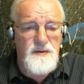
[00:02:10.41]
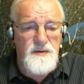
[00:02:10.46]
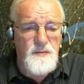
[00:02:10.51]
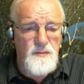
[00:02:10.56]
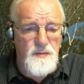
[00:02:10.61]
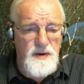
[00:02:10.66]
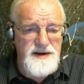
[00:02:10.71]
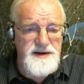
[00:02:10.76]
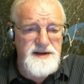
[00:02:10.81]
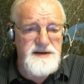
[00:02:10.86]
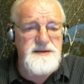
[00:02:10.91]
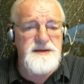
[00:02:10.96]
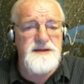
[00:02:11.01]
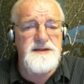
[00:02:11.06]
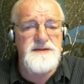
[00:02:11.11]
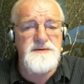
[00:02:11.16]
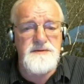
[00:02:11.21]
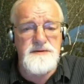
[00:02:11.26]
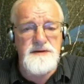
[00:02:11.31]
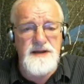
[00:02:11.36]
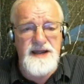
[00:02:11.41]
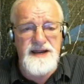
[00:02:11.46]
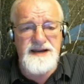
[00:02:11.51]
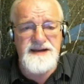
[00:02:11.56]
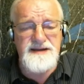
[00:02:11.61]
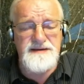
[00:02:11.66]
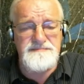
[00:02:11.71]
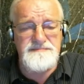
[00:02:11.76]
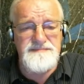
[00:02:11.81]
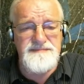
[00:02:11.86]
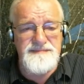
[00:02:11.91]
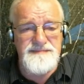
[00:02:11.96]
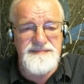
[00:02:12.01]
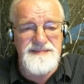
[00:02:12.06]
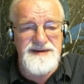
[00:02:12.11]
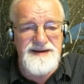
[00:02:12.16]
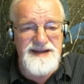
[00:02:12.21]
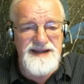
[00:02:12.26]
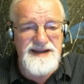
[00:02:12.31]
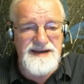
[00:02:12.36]
one another like
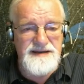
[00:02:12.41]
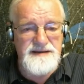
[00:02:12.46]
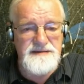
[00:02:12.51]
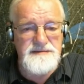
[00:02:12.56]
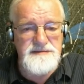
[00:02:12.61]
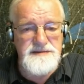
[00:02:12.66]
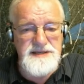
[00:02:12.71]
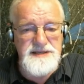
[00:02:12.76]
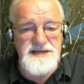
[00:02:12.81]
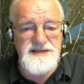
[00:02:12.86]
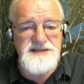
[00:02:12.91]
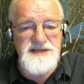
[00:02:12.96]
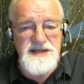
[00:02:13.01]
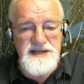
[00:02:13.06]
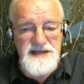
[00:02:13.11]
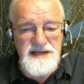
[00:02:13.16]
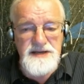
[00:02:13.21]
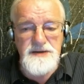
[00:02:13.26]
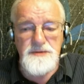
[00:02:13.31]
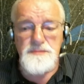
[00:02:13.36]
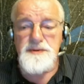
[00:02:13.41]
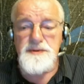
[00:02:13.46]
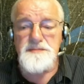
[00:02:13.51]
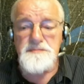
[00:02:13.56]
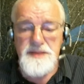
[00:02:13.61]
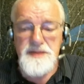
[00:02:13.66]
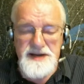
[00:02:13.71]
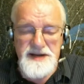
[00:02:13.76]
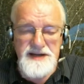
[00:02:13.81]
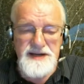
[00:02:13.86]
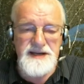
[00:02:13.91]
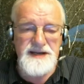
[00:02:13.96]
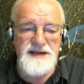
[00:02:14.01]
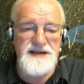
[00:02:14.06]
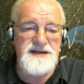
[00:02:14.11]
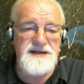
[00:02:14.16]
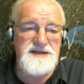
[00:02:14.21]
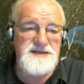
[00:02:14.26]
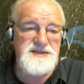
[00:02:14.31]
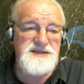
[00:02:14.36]
like decent human
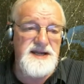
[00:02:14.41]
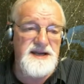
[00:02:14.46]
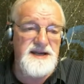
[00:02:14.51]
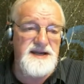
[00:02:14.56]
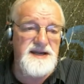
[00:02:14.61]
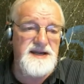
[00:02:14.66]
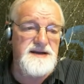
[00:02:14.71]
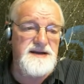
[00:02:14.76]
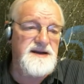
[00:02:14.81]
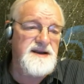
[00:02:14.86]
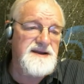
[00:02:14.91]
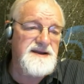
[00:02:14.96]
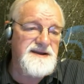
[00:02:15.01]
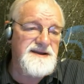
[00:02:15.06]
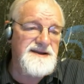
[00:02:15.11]
beings and